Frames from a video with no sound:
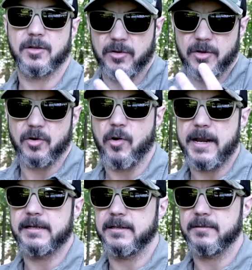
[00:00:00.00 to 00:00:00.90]
They're, they're
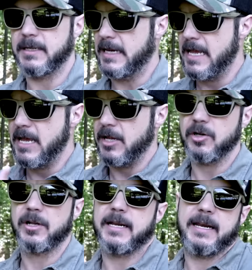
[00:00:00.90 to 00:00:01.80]
great, but
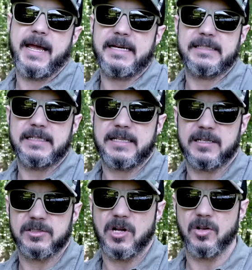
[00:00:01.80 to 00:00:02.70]
you're looking at eight to ten
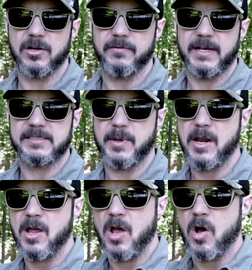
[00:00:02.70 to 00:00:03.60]
thousand dollar investment
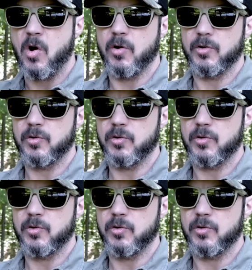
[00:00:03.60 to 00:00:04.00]
on